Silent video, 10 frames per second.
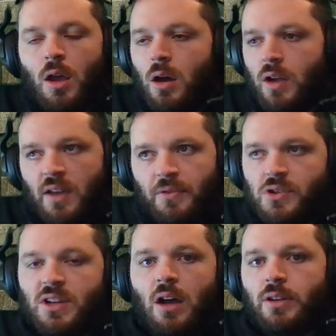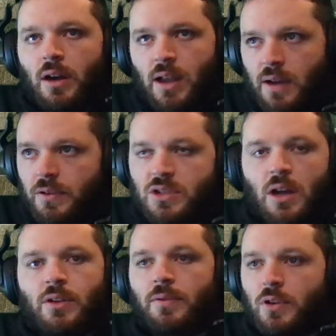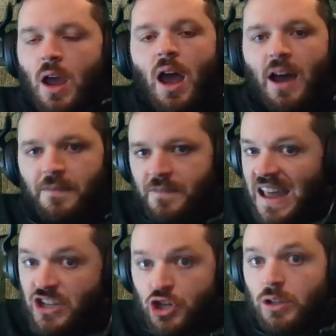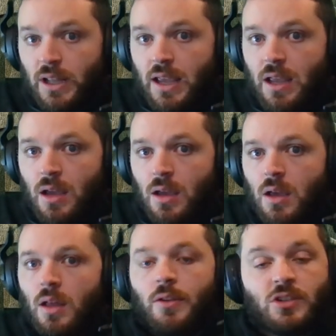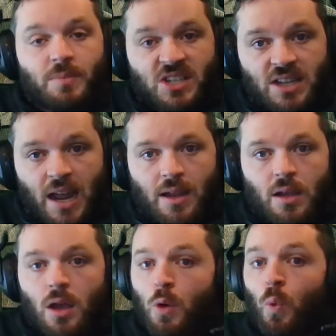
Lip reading: Okay, first down there. Eventually, there's a mistake.